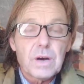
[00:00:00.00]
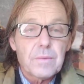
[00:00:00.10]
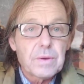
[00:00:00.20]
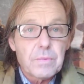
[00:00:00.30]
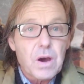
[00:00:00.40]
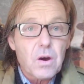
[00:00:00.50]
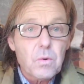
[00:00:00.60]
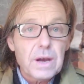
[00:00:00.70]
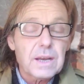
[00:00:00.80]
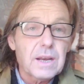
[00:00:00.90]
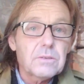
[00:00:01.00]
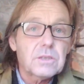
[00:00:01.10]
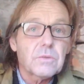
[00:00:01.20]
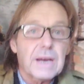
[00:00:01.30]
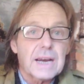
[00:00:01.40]
and we got quite close
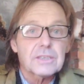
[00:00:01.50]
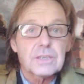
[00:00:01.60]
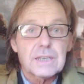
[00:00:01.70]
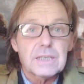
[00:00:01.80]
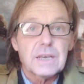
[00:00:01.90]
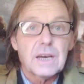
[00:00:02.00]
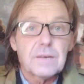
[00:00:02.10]
to it actually